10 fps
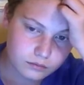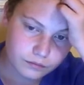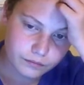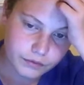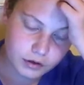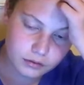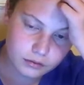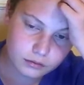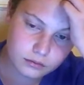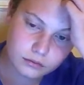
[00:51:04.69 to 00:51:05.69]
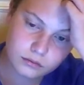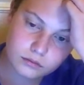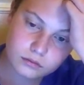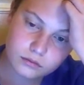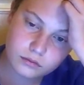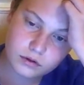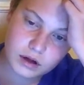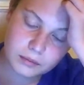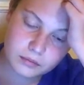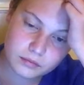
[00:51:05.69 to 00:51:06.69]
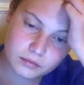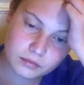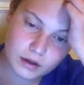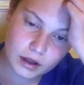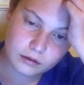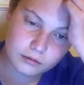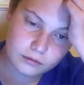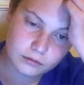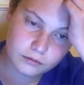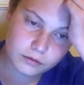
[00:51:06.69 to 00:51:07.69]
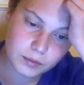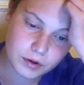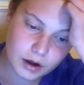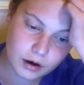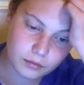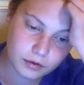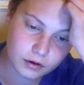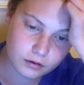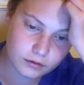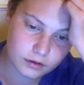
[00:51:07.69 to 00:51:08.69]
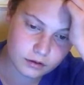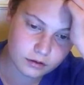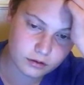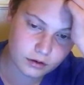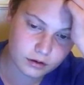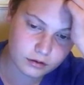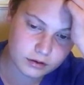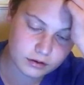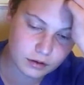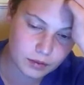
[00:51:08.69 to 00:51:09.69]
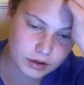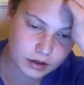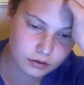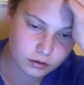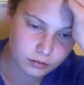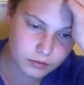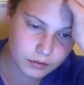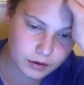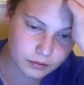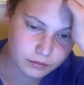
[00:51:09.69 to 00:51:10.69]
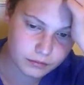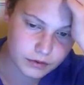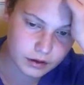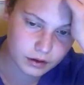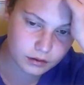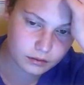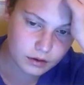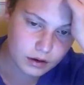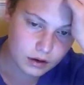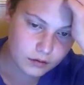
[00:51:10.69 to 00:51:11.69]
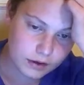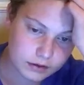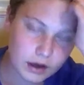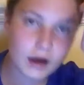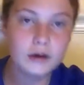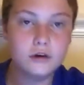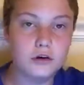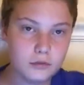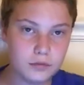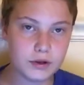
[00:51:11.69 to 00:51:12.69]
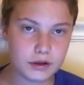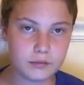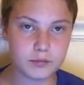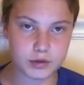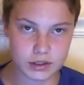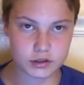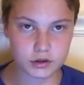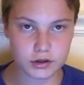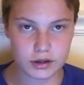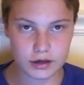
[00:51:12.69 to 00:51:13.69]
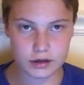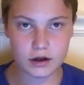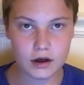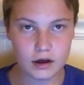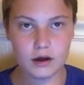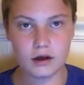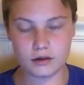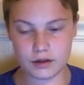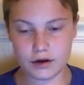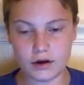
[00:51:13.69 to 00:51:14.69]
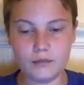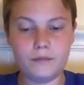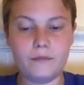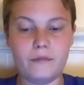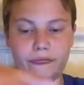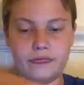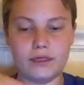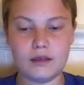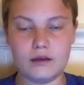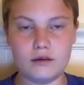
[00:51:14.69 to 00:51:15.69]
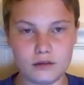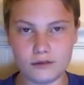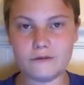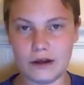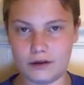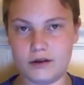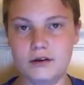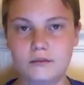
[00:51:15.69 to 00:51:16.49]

dude, I'm like flipping out because of this thing that my dad told me about. The fact that I could be potentially getting the Falcon.